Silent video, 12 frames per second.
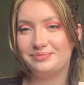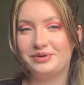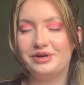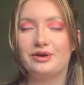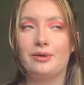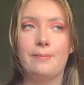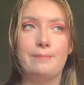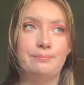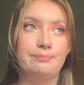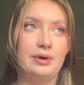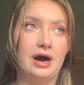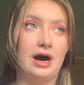book,
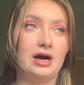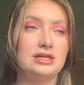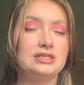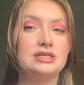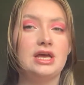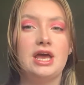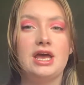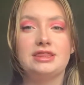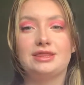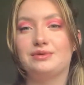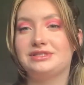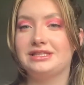but
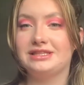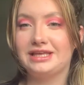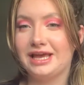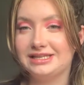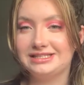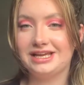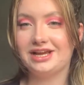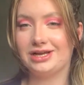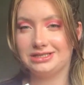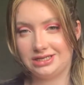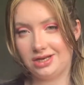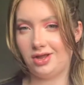there was the ending I
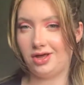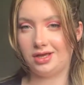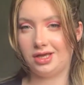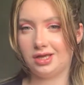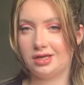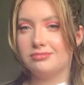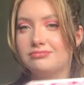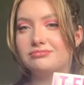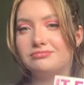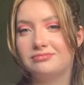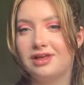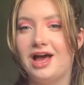didn't like,
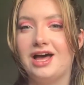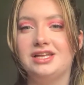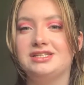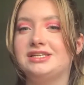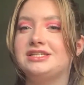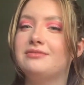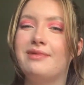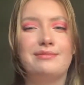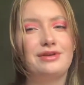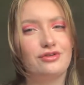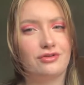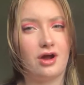and it didn't make
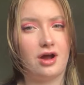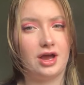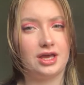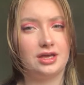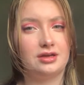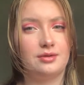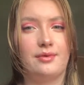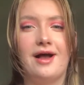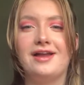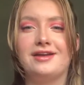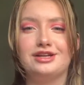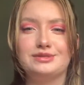me cry,
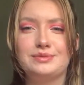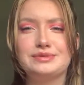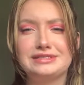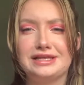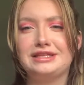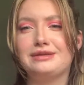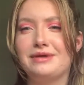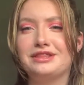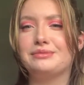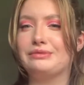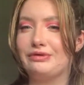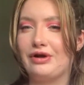and loads of people said that it made
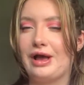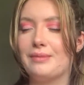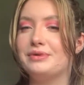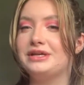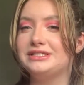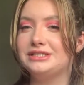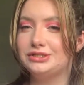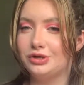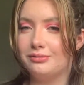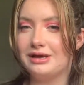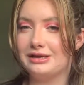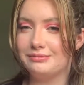them cry, but it did
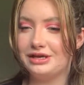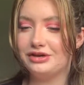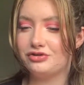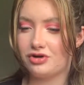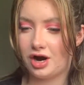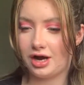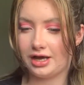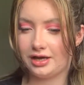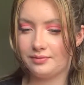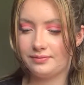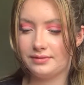not make me cry.